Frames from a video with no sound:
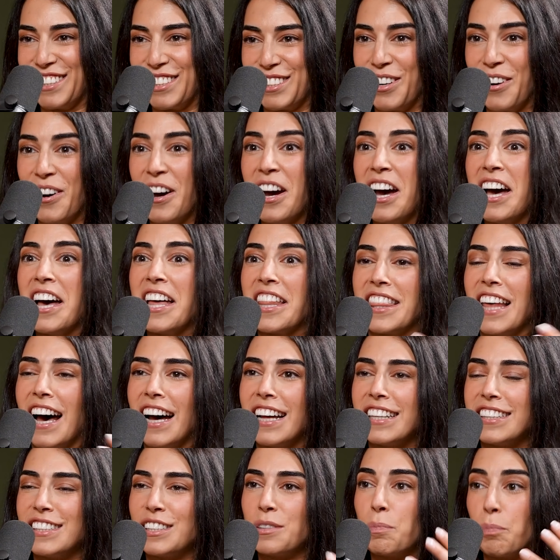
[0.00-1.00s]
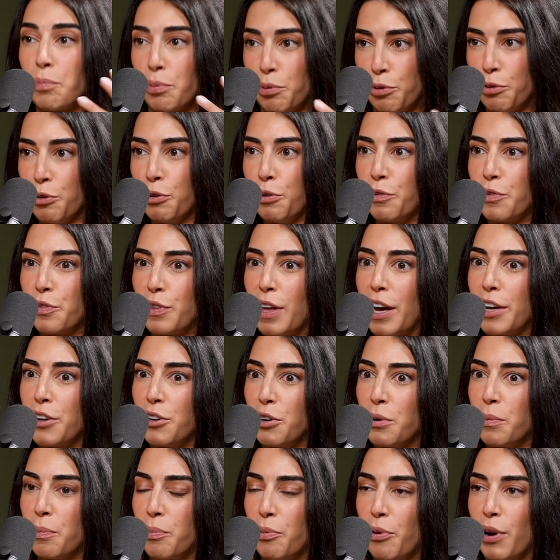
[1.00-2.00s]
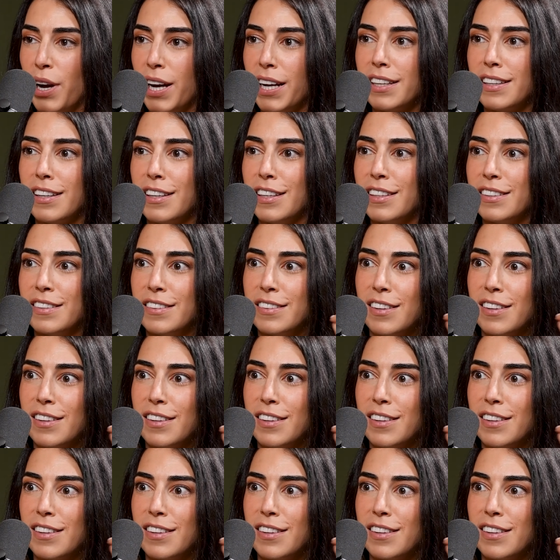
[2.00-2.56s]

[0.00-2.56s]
So that's proof that your brain